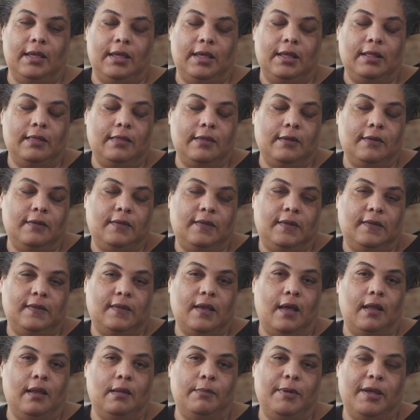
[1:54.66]
ethos is
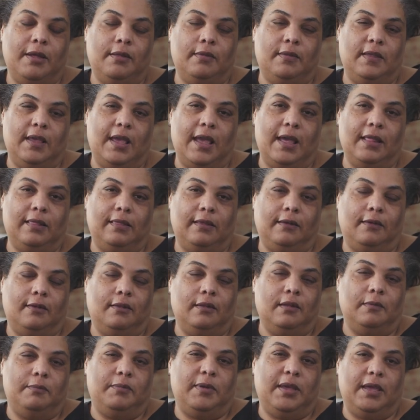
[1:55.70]
all about the
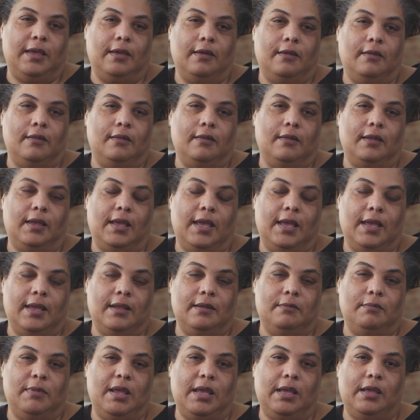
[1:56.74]
ethical appeal
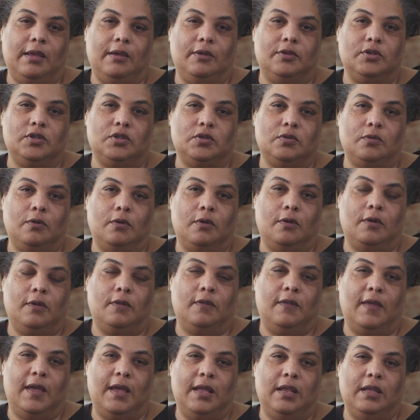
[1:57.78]
and making sure
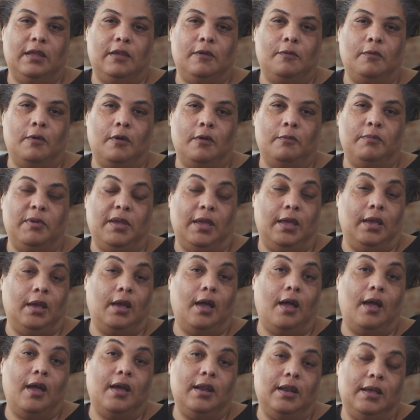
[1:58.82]
that you are being
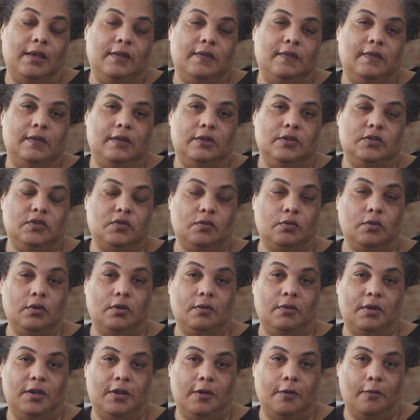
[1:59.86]
honest and
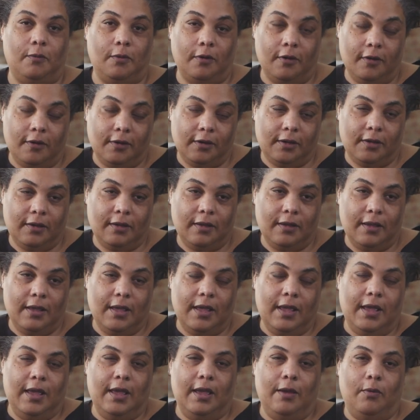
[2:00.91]
true in your work
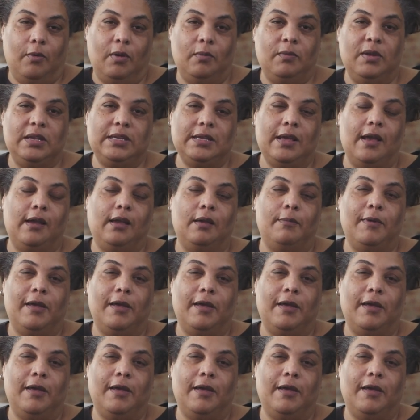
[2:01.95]
when we talk